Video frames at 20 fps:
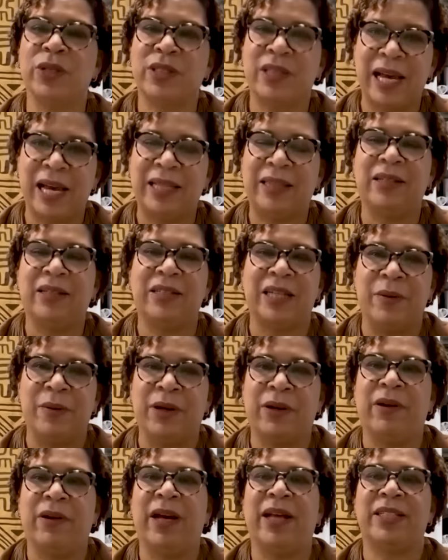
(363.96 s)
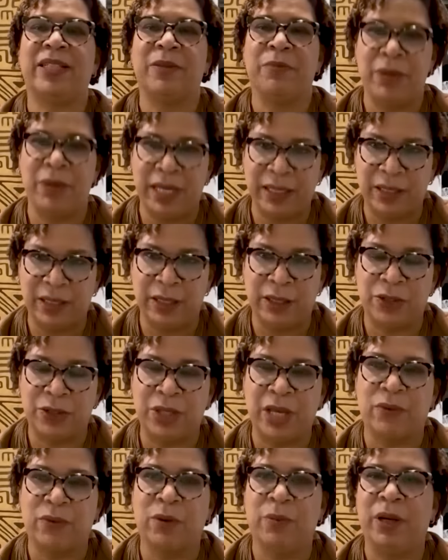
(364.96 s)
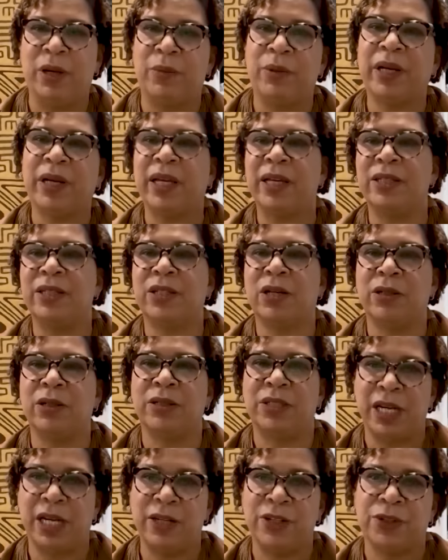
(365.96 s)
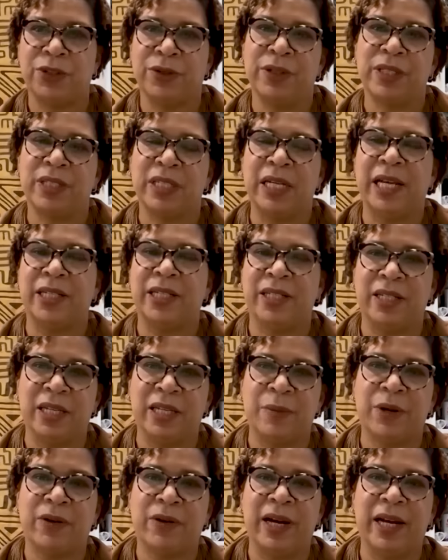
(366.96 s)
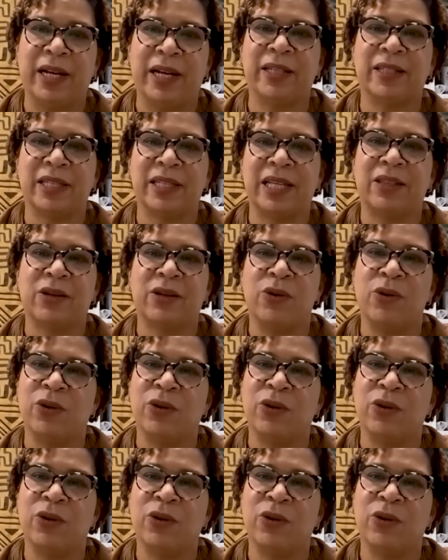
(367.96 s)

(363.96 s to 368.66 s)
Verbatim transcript: So, is that the Democrats' message that Republicans are dangerous and anti democratic? Is that the